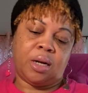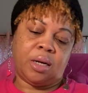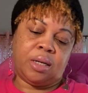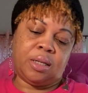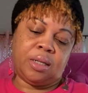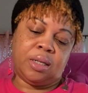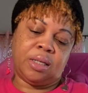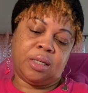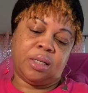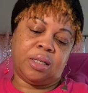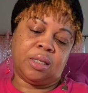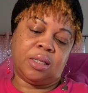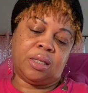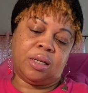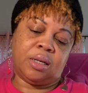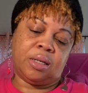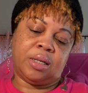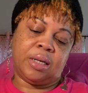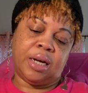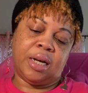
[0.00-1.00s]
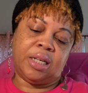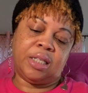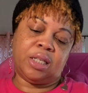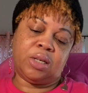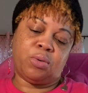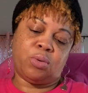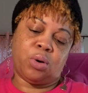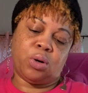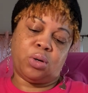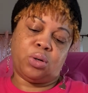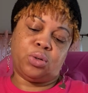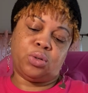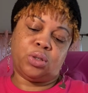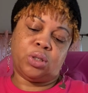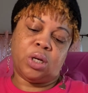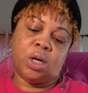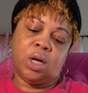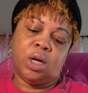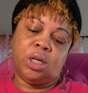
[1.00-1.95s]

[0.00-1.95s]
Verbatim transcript: and this is the Daisy Rose